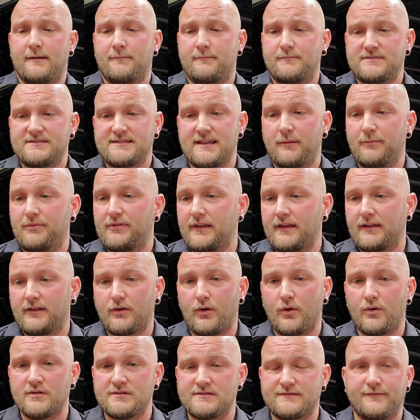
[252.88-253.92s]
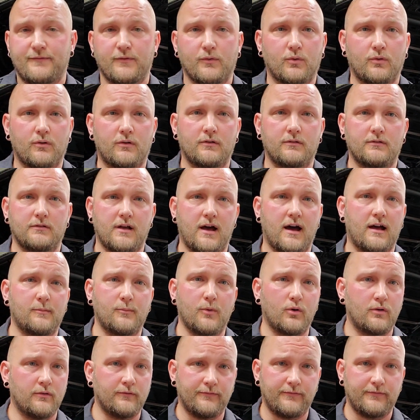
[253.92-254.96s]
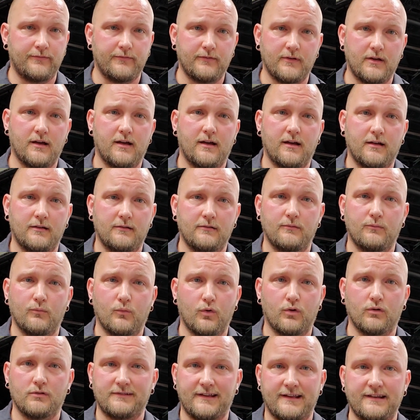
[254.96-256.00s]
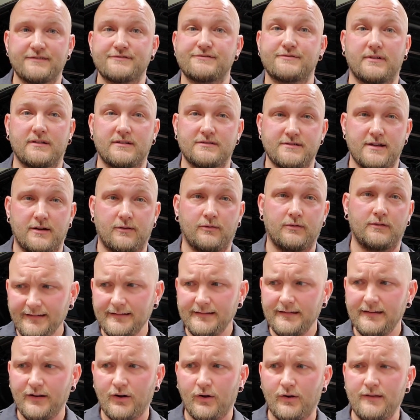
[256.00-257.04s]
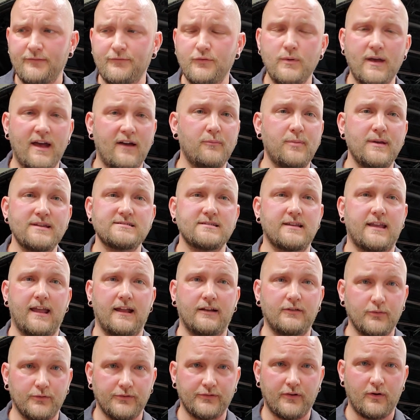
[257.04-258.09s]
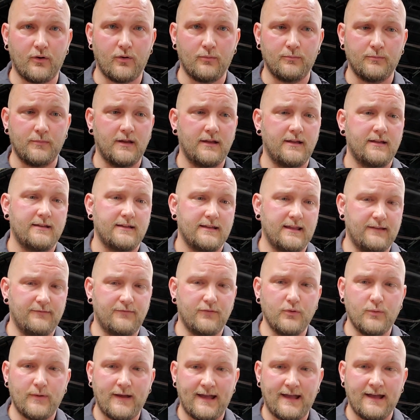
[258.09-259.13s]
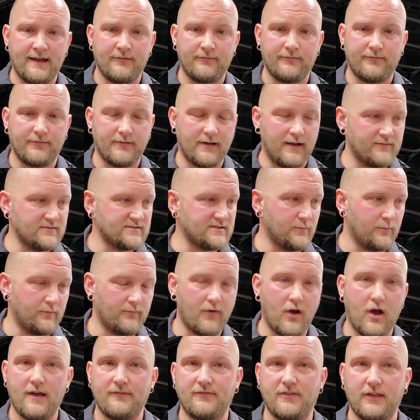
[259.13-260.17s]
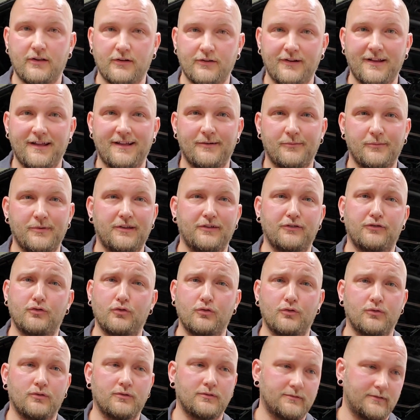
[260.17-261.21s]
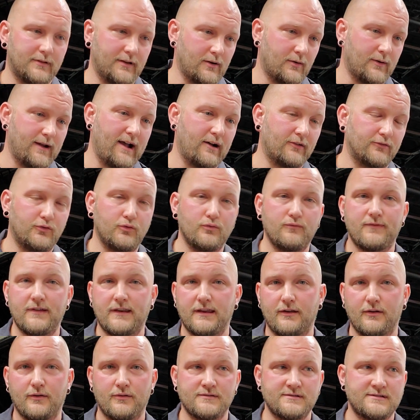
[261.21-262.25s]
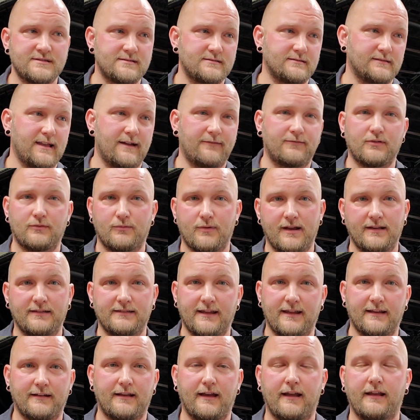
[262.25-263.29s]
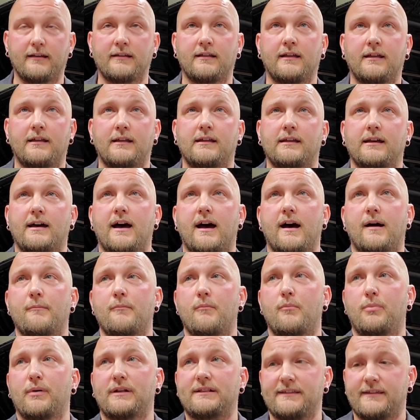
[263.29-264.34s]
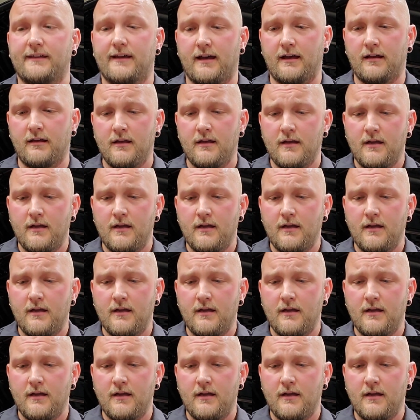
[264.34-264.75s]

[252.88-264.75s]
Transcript: Same thing goes for the automotive world, industry in general. If you have basic hand tools at home, if you have, obviously we all have the internet and we can Google, how-to videos left and right, day and night. But the